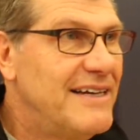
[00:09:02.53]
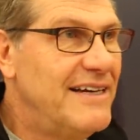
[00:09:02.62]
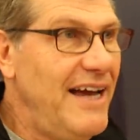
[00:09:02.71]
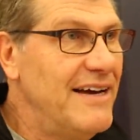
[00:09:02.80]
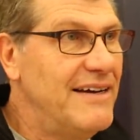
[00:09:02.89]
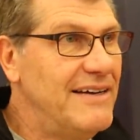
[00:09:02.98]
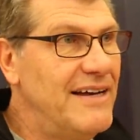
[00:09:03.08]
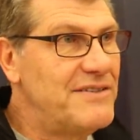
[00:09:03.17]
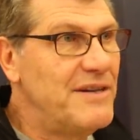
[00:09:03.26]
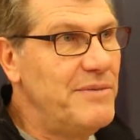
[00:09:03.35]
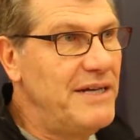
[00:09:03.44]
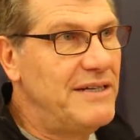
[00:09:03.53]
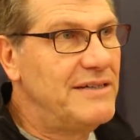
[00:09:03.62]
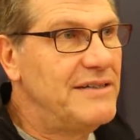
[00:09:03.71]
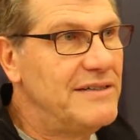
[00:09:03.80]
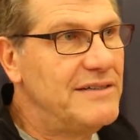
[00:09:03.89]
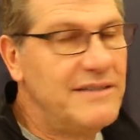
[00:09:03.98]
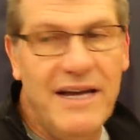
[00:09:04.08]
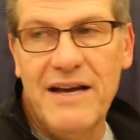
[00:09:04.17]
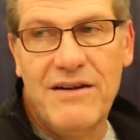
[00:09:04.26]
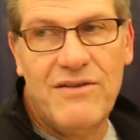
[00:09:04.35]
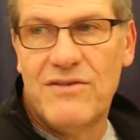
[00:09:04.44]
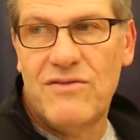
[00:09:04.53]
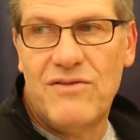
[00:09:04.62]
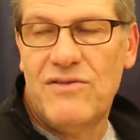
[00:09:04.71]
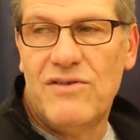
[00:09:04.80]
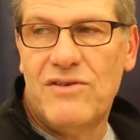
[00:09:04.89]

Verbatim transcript: Yeah, that's what I mean. It, you know, so, yeah.